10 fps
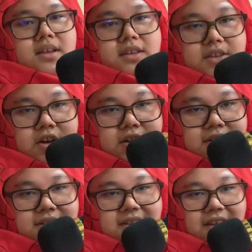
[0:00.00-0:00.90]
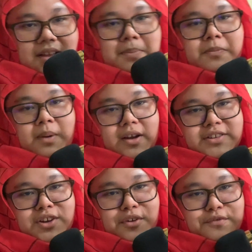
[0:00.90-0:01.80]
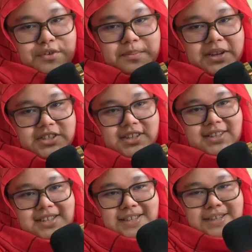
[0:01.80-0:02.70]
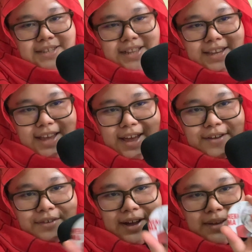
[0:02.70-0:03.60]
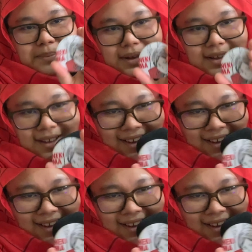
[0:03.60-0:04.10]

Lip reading: Y'all, upon confirmation, this is Leah Haiba.